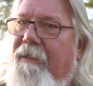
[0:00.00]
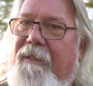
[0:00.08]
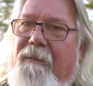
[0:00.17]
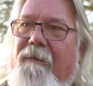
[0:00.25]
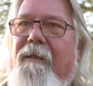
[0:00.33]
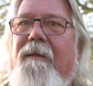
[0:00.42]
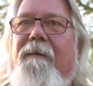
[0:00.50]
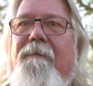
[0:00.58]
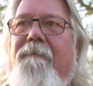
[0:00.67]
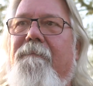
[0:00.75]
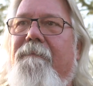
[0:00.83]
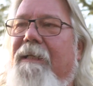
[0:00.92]
And
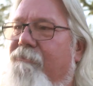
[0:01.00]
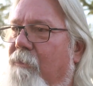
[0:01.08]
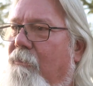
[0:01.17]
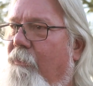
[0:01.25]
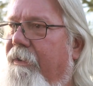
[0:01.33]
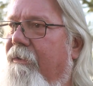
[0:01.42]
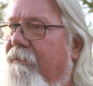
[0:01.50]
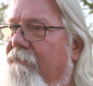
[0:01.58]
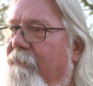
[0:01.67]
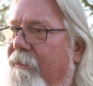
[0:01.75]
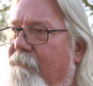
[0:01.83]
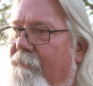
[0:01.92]
that's what we
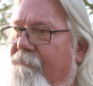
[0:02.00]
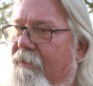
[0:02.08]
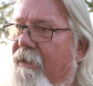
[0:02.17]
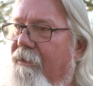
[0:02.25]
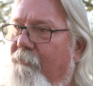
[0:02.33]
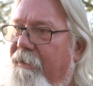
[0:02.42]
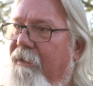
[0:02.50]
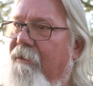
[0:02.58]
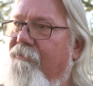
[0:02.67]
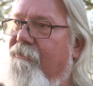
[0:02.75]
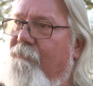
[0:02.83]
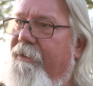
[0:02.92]
do. We've got our
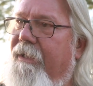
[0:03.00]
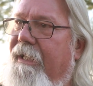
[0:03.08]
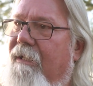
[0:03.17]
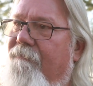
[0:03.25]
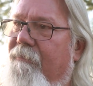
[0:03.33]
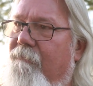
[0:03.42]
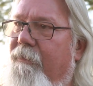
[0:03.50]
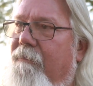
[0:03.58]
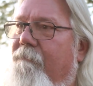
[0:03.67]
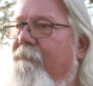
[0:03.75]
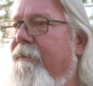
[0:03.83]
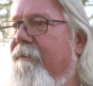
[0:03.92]
meetings that we have, and
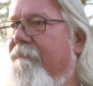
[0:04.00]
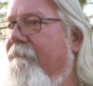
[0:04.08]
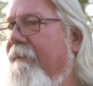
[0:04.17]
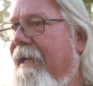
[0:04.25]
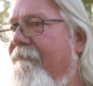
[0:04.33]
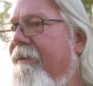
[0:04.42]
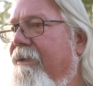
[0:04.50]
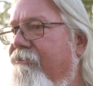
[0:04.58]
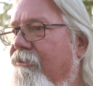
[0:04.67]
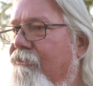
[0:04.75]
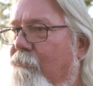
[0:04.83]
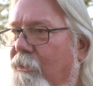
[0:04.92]
we have the
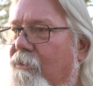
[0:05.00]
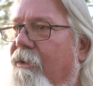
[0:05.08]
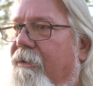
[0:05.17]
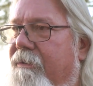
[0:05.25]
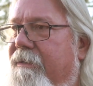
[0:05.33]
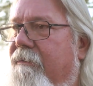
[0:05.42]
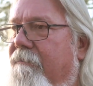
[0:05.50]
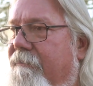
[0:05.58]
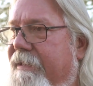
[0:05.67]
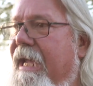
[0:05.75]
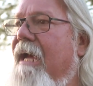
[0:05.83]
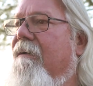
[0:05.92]
issues that we're going to
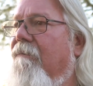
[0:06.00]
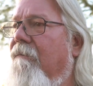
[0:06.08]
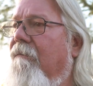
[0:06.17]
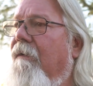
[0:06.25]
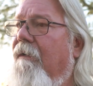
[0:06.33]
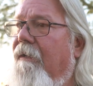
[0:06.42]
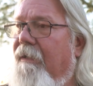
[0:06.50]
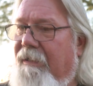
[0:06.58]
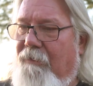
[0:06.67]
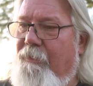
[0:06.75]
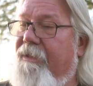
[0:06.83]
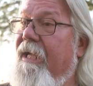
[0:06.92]
tackle,
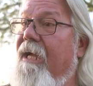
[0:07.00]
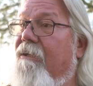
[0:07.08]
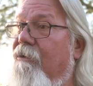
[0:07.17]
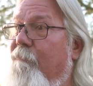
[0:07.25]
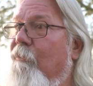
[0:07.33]
and we tackle